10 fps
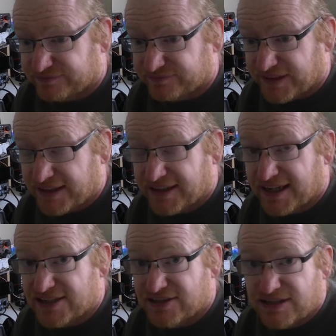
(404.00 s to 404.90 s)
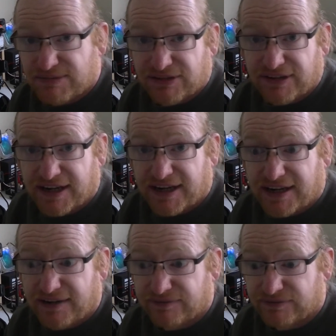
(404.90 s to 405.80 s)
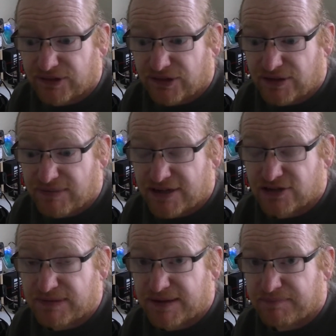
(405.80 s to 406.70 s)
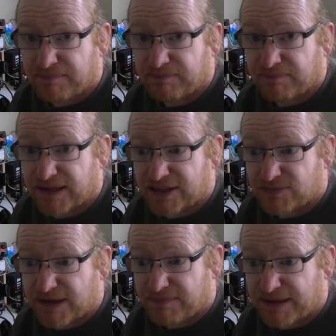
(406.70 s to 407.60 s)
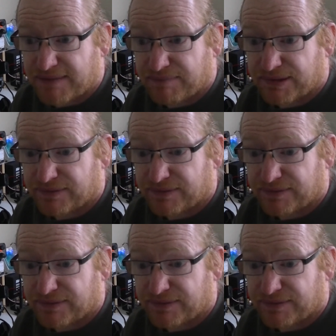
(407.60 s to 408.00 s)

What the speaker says: in the case of GB3IR, or it might just be a pip.